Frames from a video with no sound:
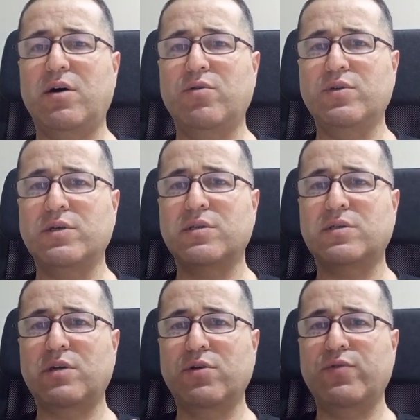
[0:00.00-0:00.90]
of the
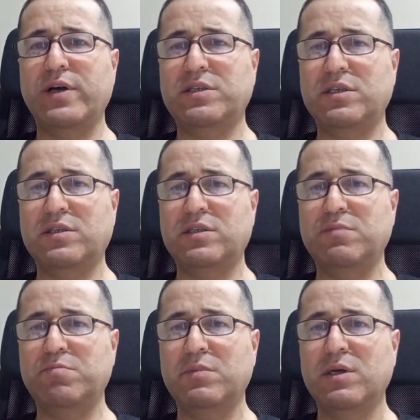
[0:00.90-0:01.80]
software
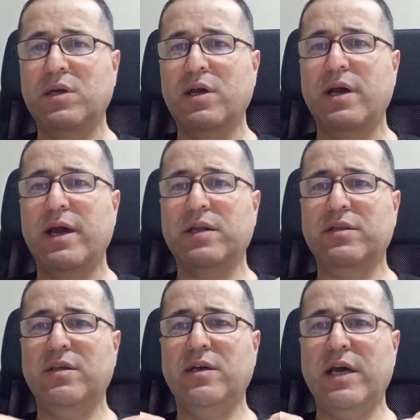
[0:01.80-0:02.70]
system
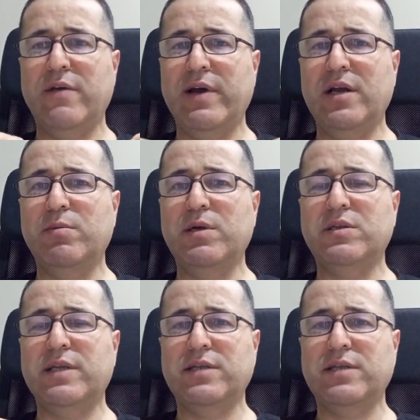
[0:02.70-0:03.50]
and the available